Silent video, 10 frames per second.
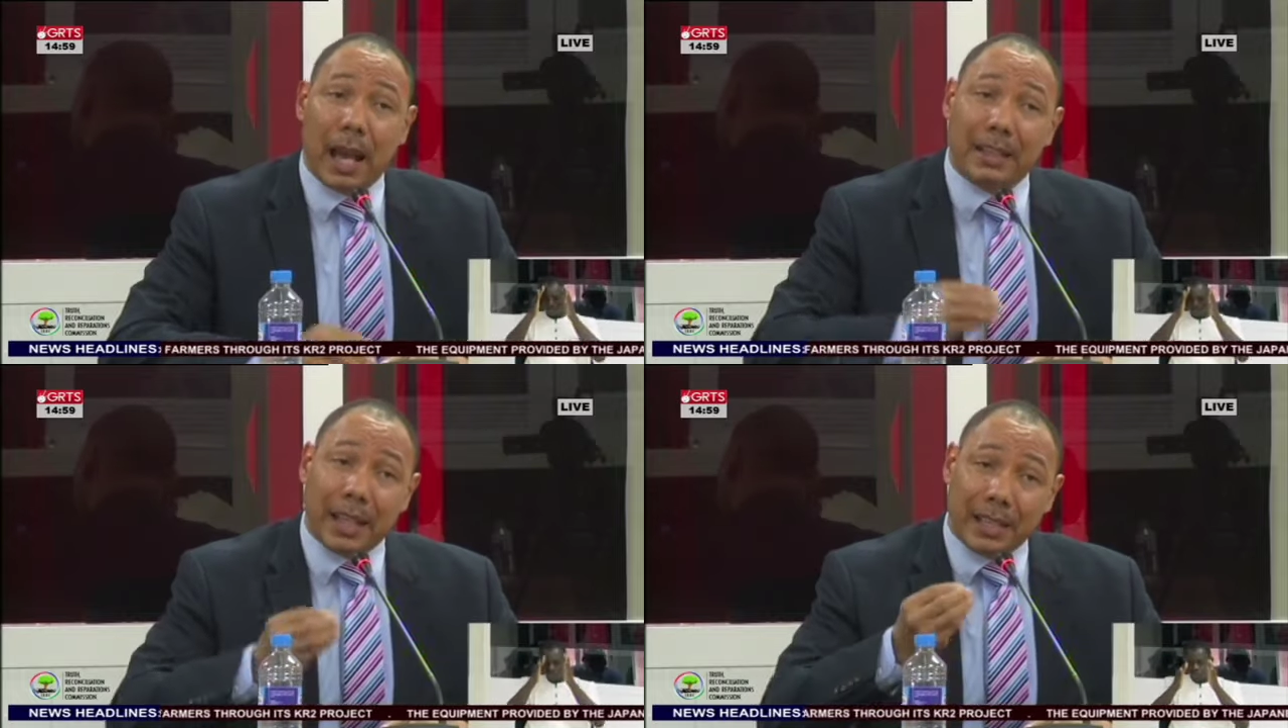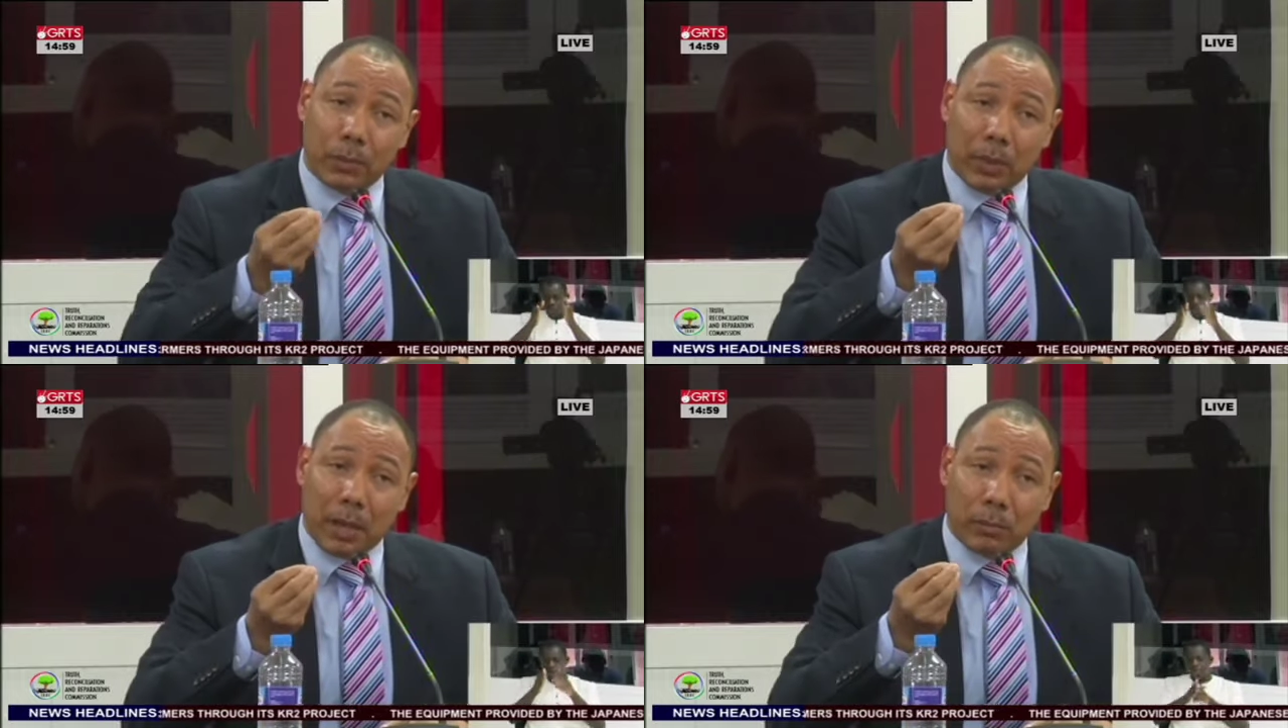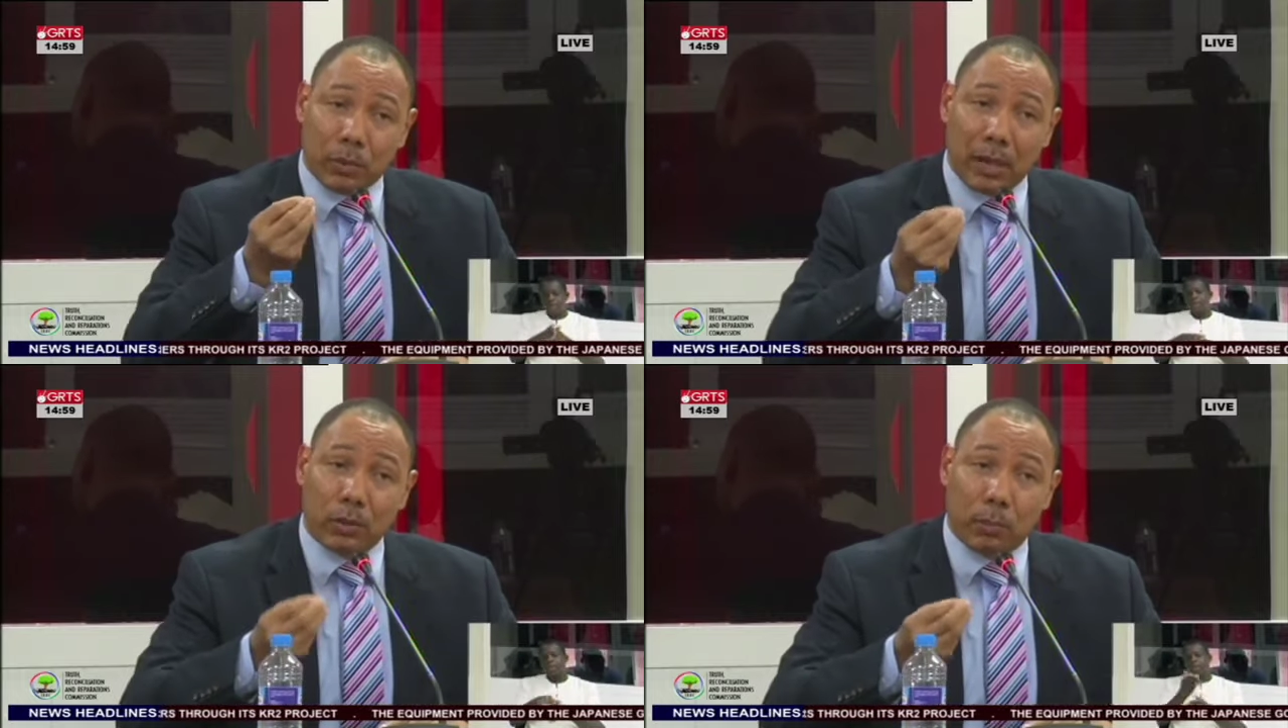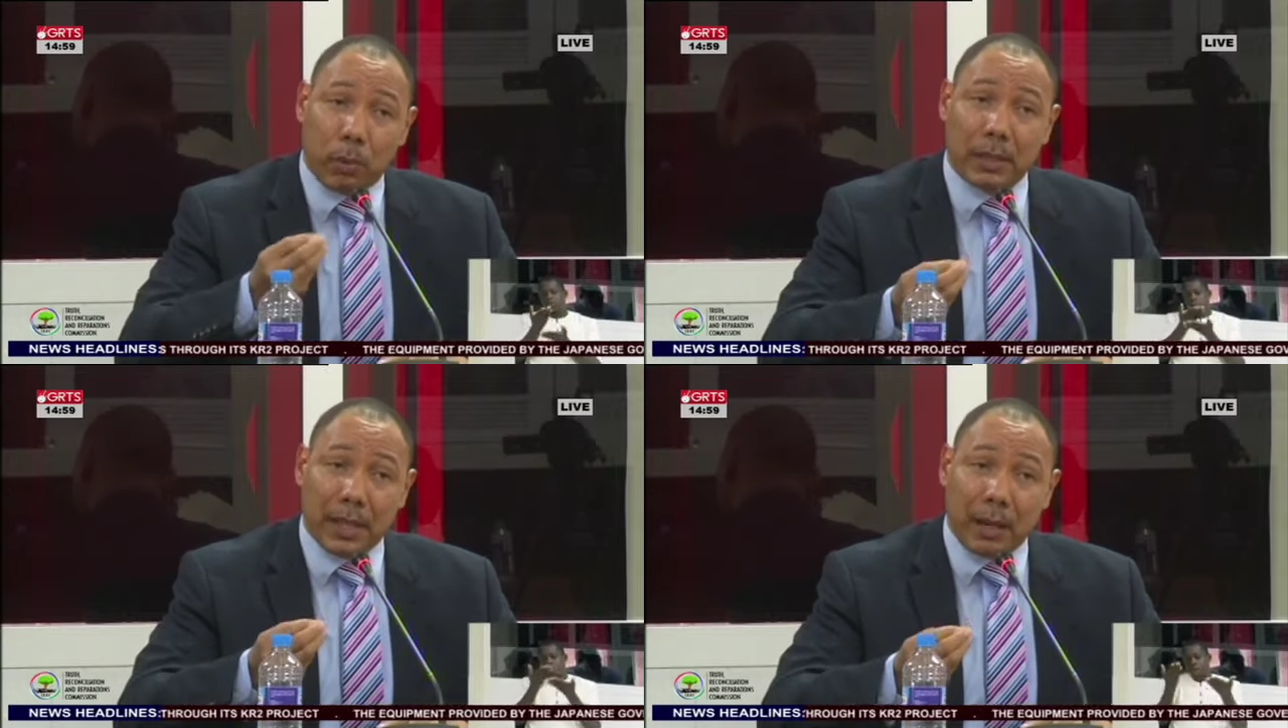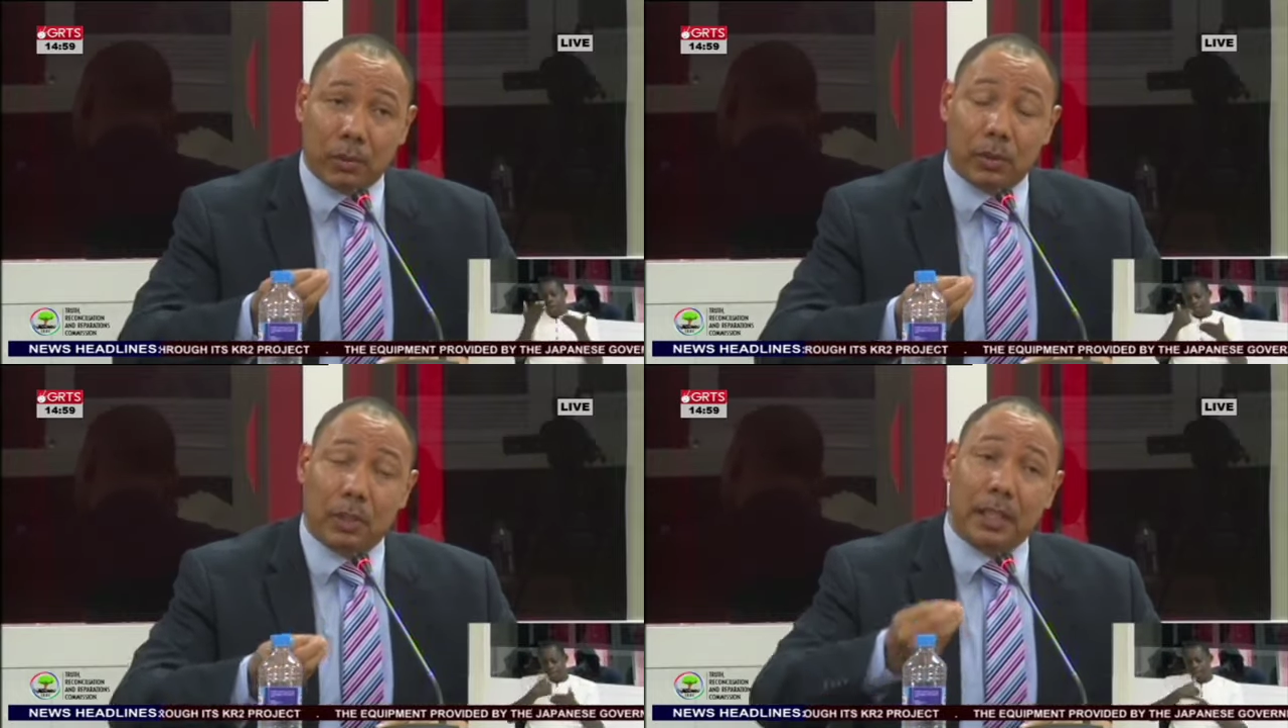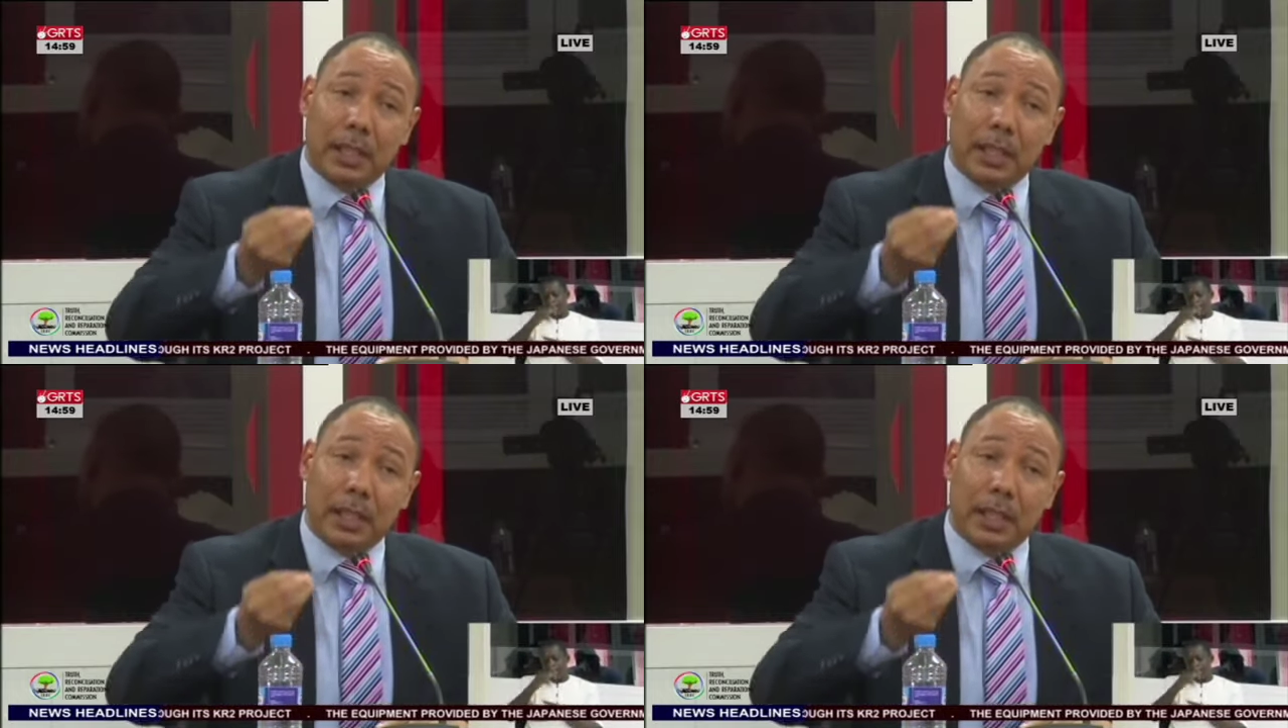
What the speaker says: And that is what I'm trying to point out.